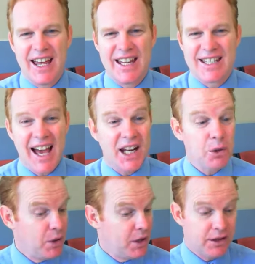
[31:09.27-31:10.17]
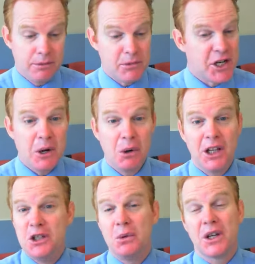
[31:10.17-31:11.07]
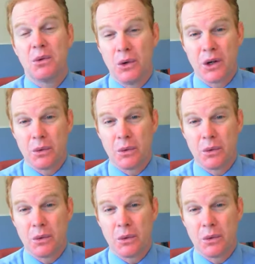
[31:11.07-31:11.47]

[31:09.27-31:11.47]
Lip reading: started with material he knew he could work